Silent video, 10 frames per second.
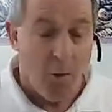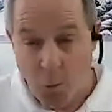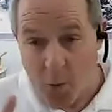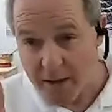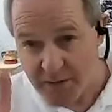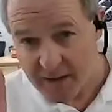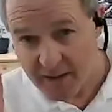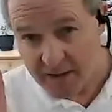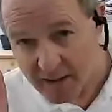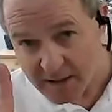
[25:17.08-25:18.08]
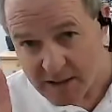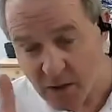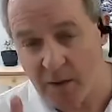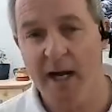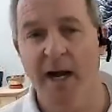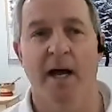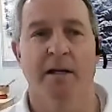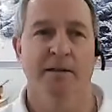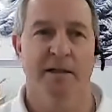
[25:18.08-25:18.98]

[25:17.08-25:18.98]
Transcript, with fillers: One thing that's going on,